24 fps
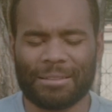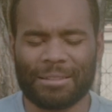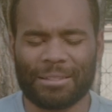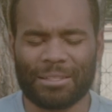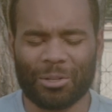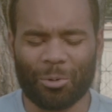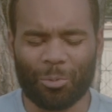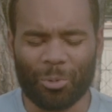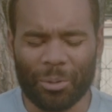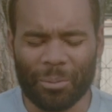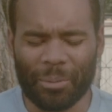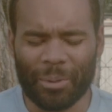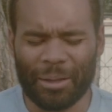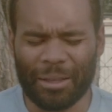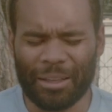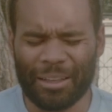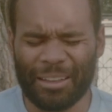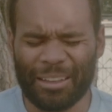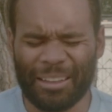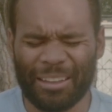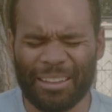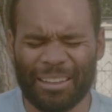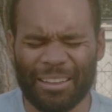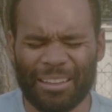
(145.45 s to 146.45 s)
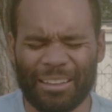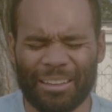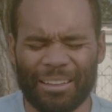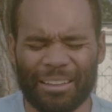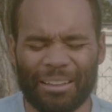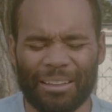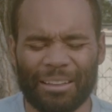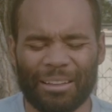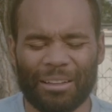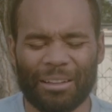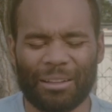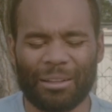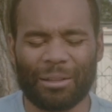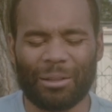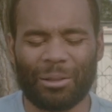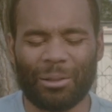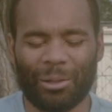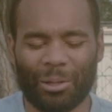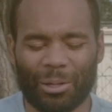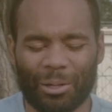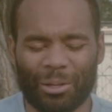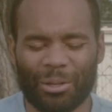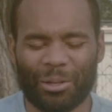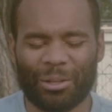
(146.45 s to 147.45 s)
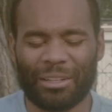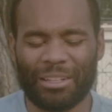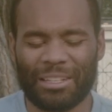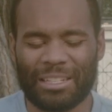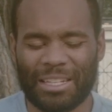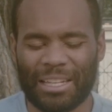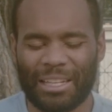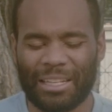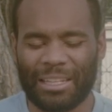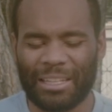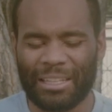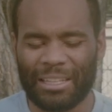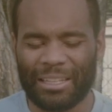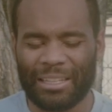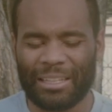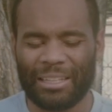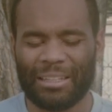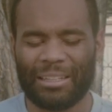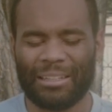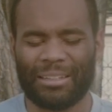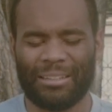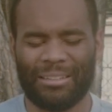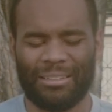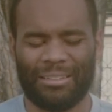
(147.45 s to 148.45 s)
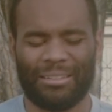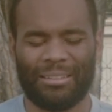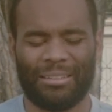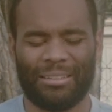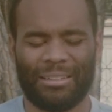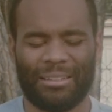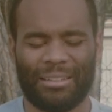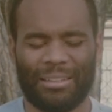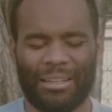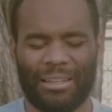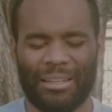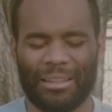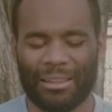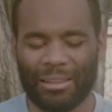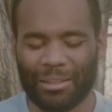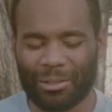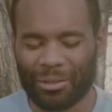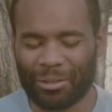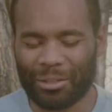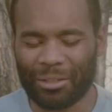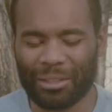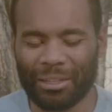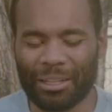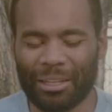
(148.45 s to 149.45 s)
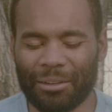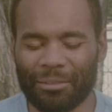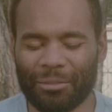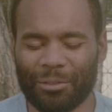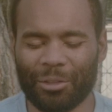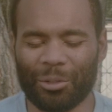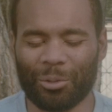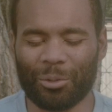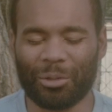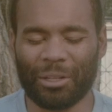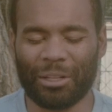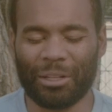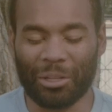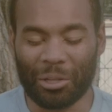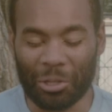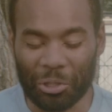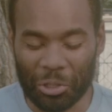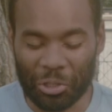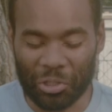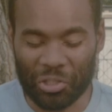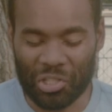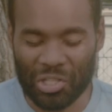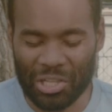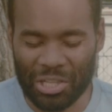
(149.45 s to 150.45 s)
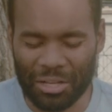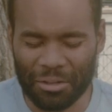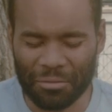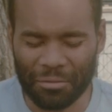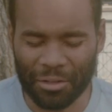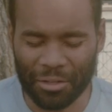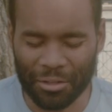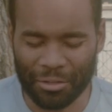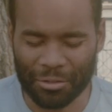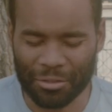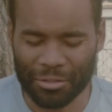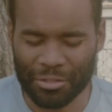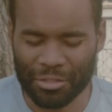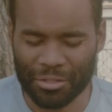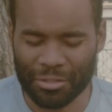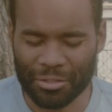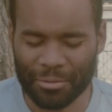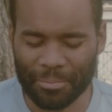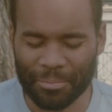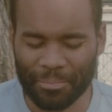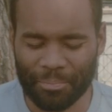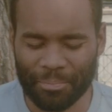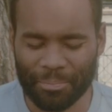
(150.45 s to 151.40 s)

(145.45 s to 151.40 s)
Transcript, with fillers: so we may learn and take heed and learn to love you and learn to love others.